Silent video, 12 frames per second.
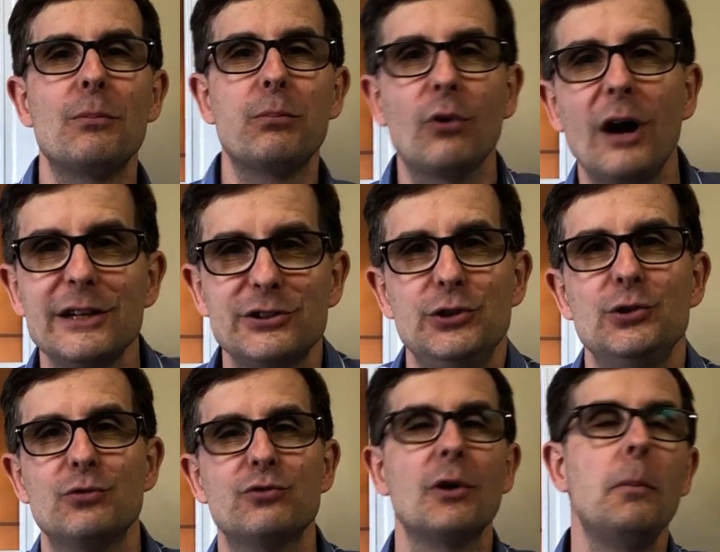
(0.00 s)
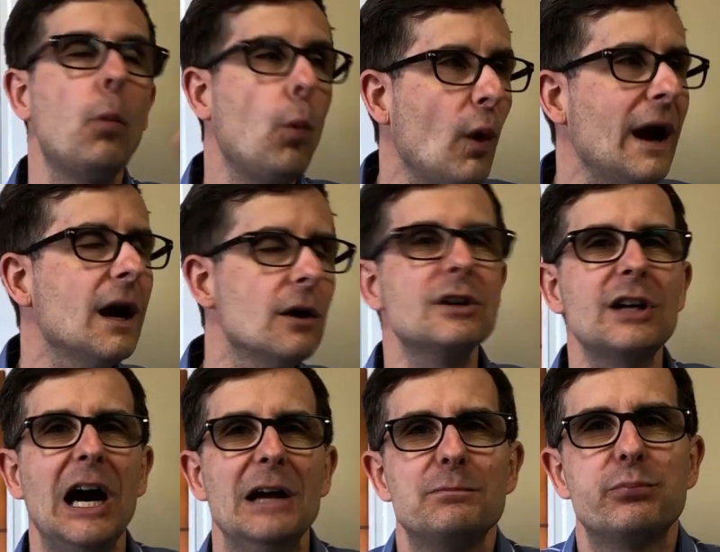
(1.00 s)
brought you, from where
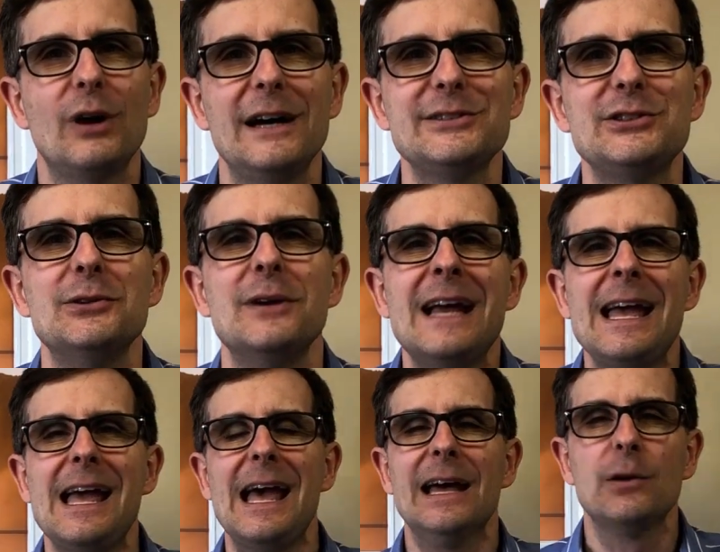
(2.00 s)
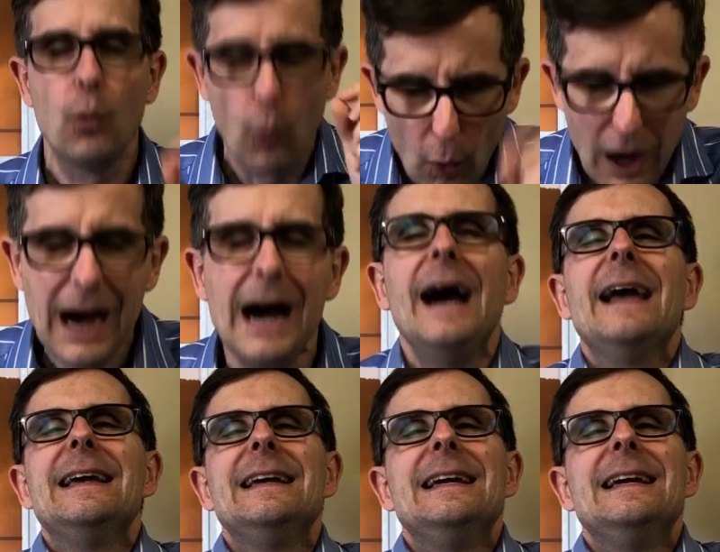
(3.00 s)
God brought you, and why